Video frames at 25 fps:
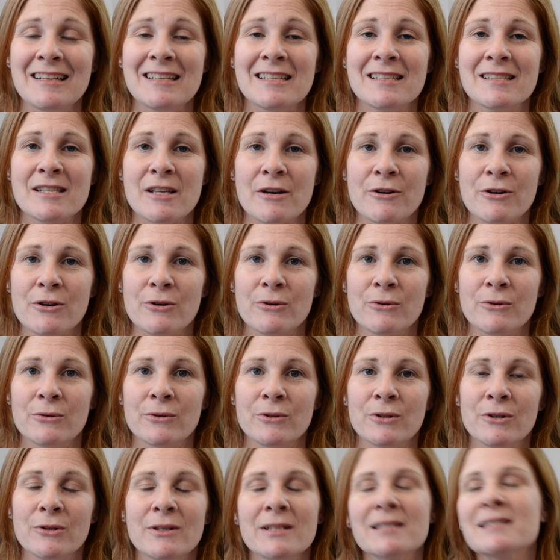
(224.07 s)
So
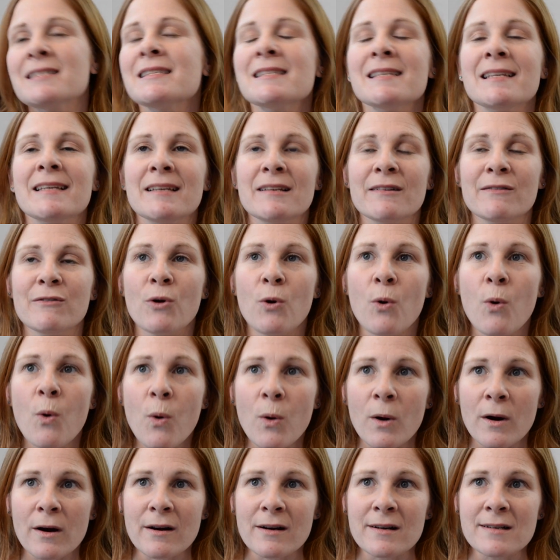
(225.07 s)
you can see, of
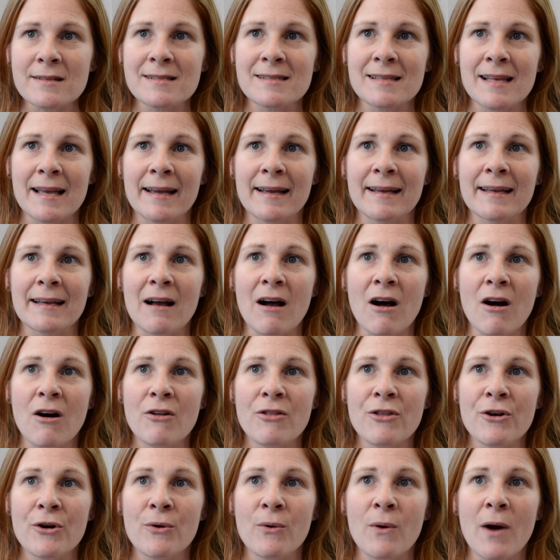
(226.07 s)
course, like
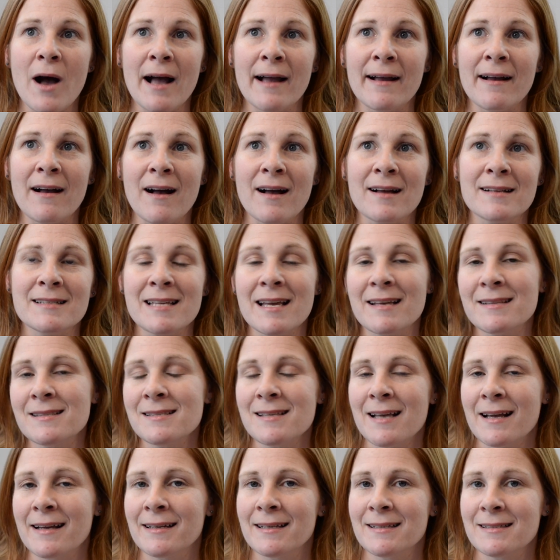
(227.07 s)
although I got 10
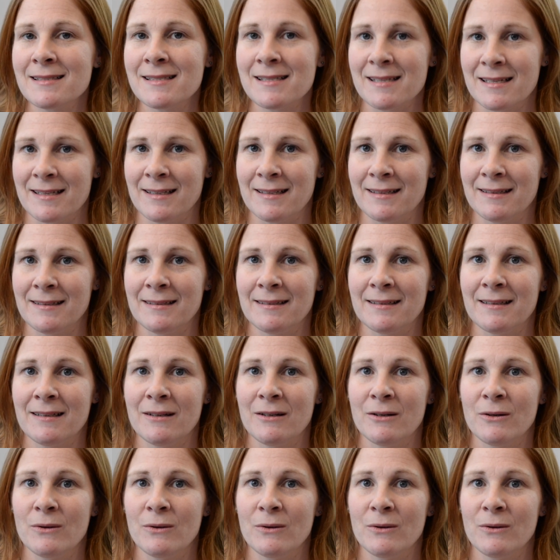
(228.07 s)
signings in,